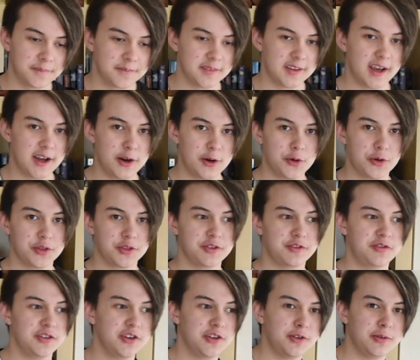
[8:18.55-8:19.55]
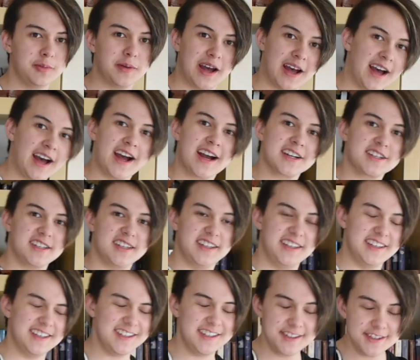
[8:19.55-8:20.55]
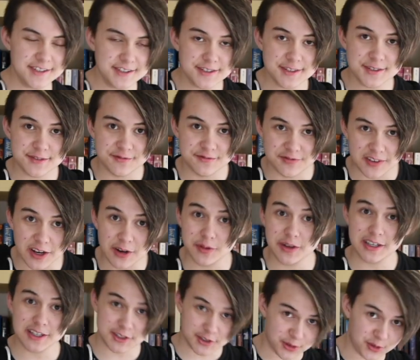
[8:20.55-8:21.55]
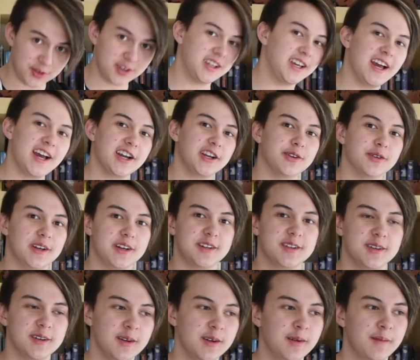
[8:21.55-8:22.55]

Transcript: Now, the film actually is very historically accurate,